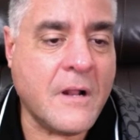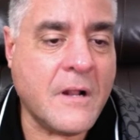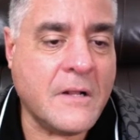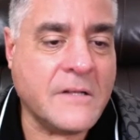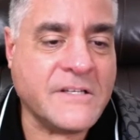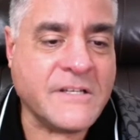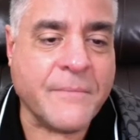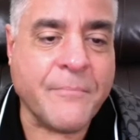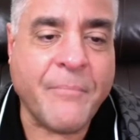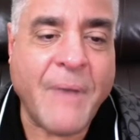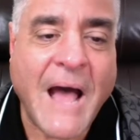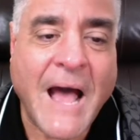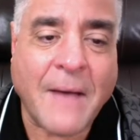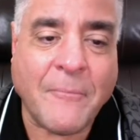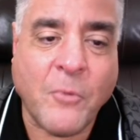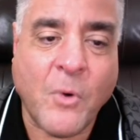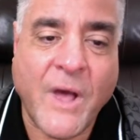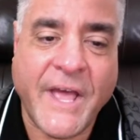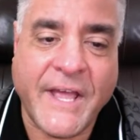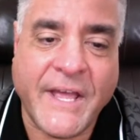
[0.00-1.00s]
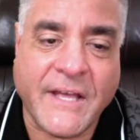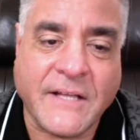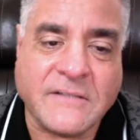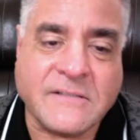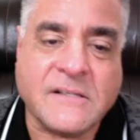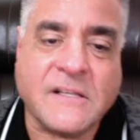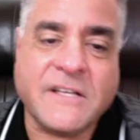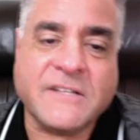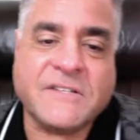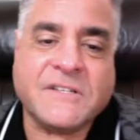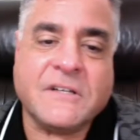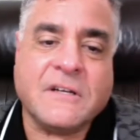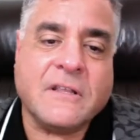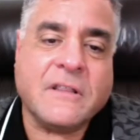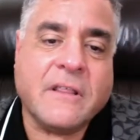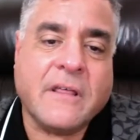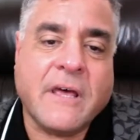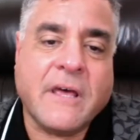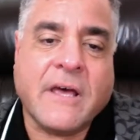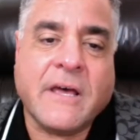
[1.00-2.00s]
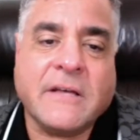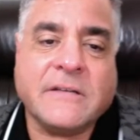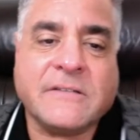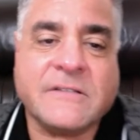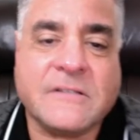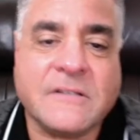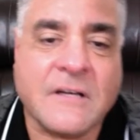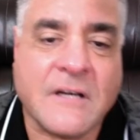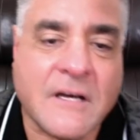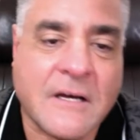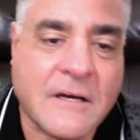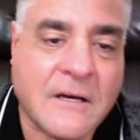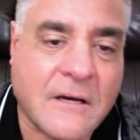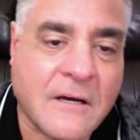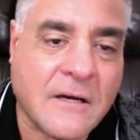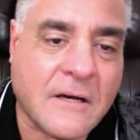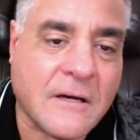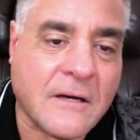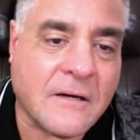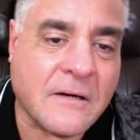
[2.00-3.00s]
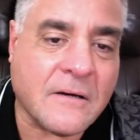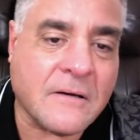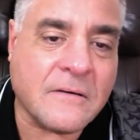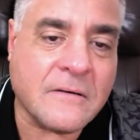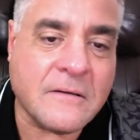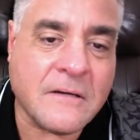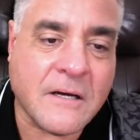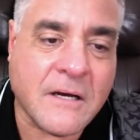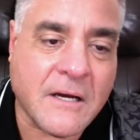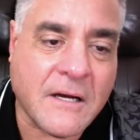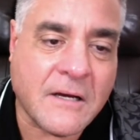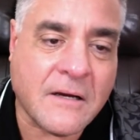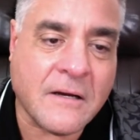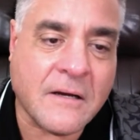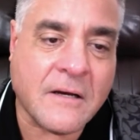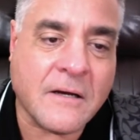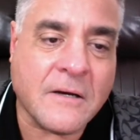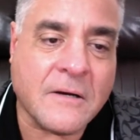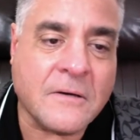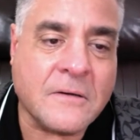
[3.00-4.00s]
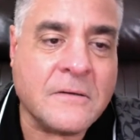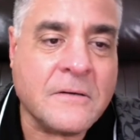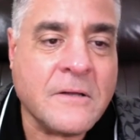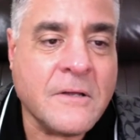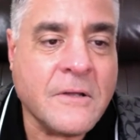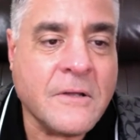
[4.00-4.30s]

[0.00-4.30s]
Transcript: Zimbabweans, listen to this. Uh oh, uh oh.